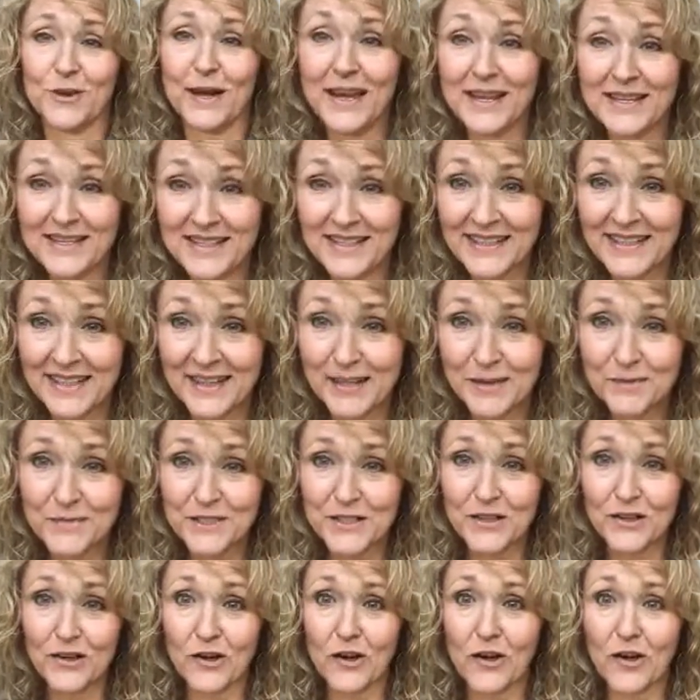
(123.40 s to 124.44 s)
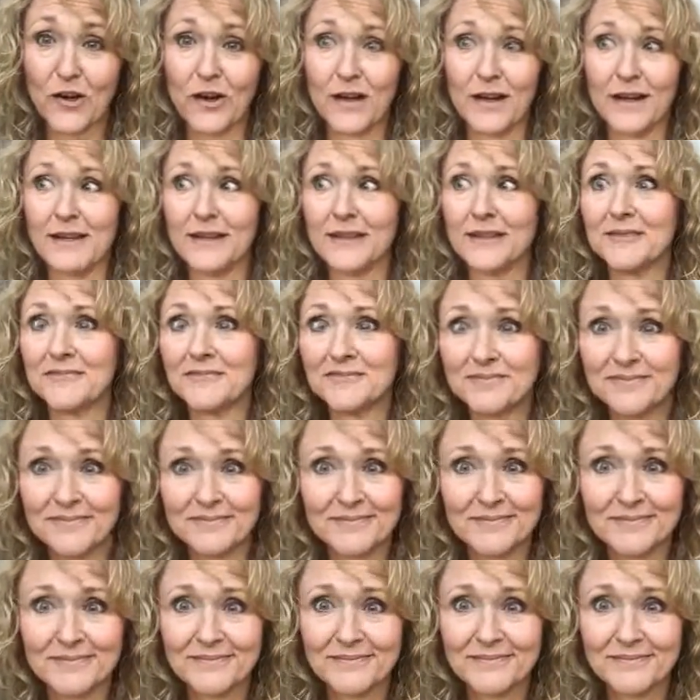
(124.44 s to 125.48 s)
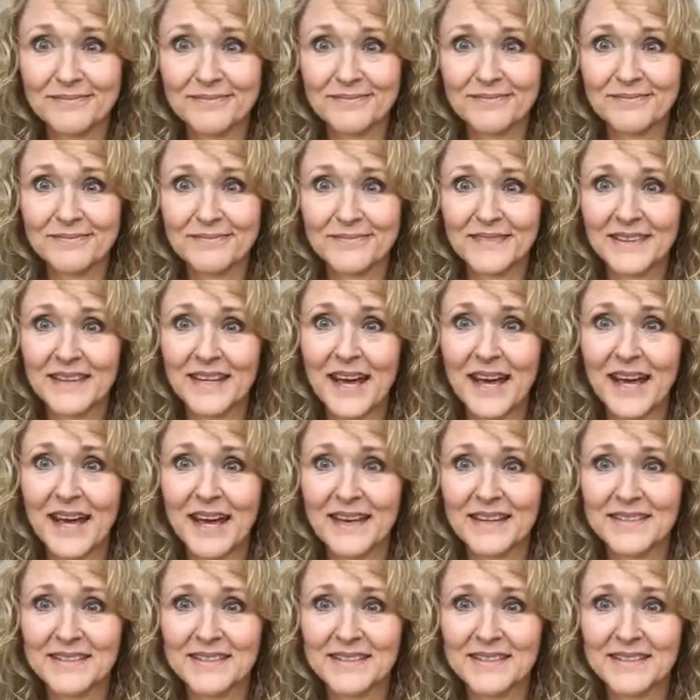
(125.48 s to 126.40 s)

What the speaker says: rising up to God. Guys,